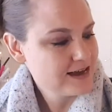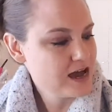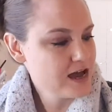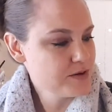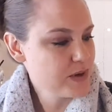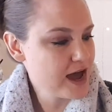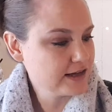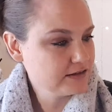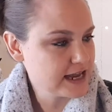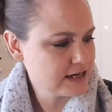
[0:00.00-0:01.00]

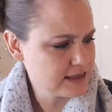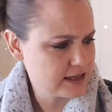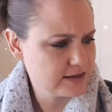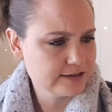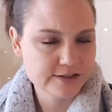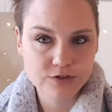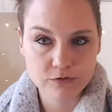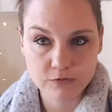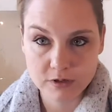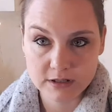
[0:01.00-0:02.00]
I like that this is a
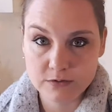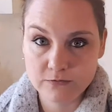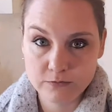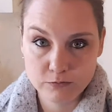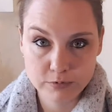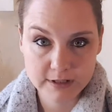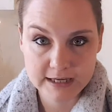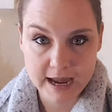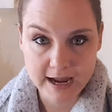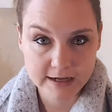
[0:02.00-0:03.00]
really,
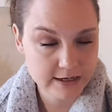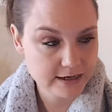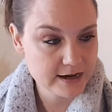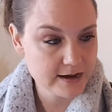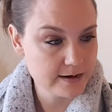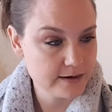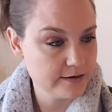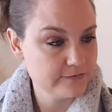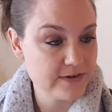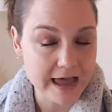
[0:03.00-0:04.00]
really high
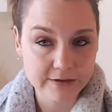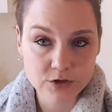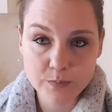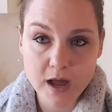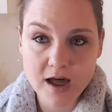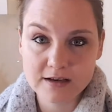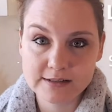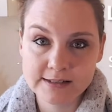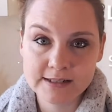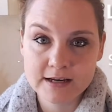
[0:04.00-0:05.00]
value
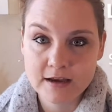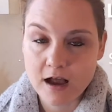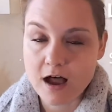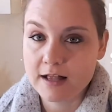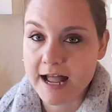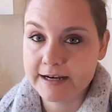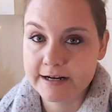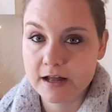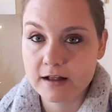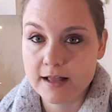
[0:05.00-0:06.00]
box. I'll add
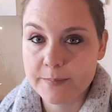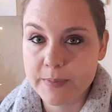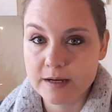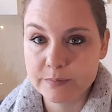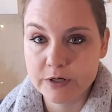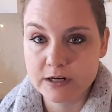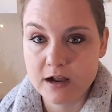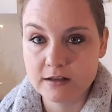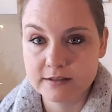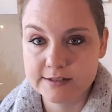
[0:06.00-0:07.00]
it all up and put
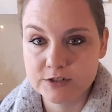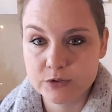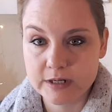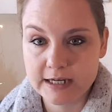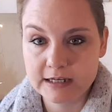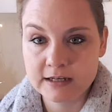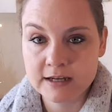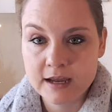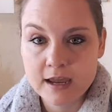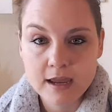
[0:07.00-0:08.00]
it on the screen.
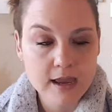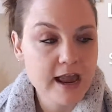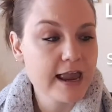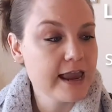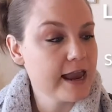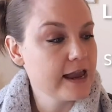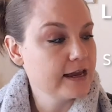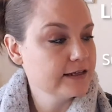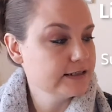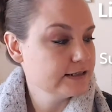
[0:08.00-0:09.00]

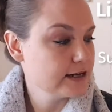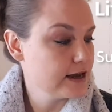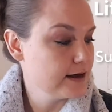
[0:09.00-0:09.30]
And